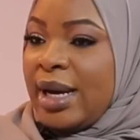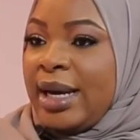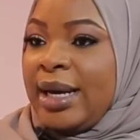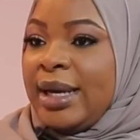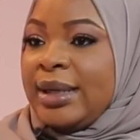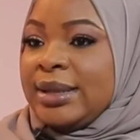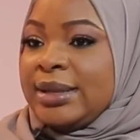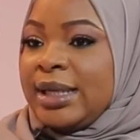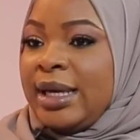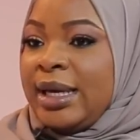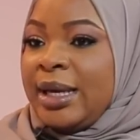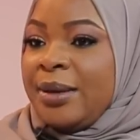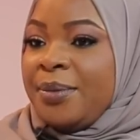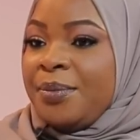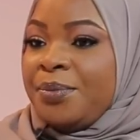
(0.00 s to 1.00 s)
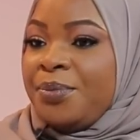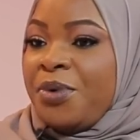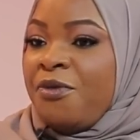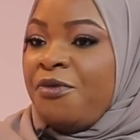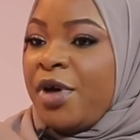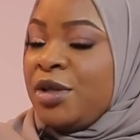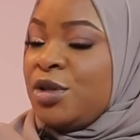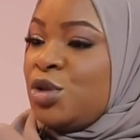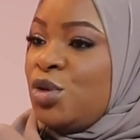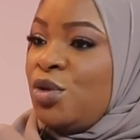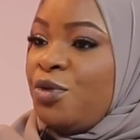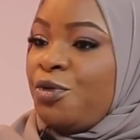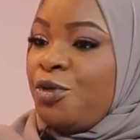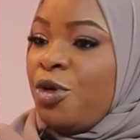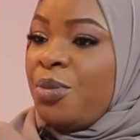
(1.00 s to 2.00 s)
and prevents you
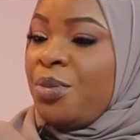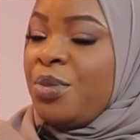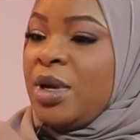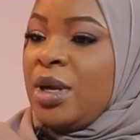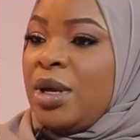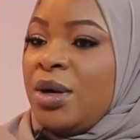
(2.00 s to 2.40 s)
from